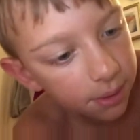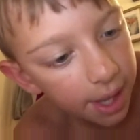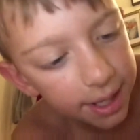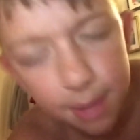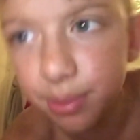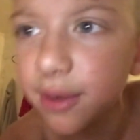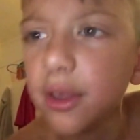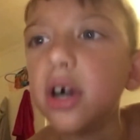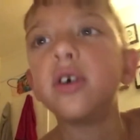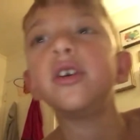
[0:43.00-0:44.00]
I can't believe
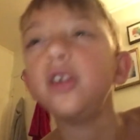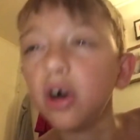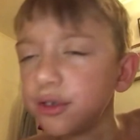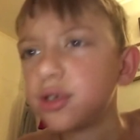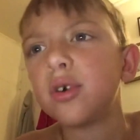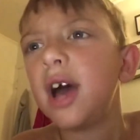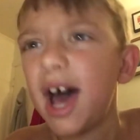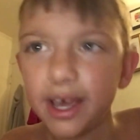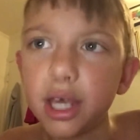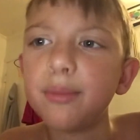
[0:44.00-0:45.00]
and also
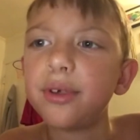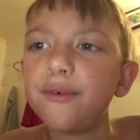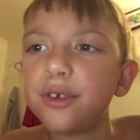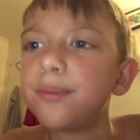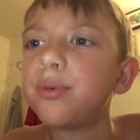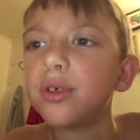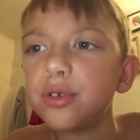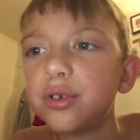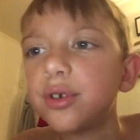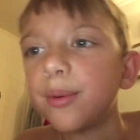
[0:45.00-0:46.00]
I can't believe the
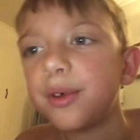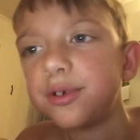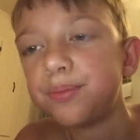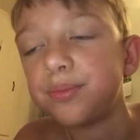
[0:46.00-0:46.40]
Portland Trailblazers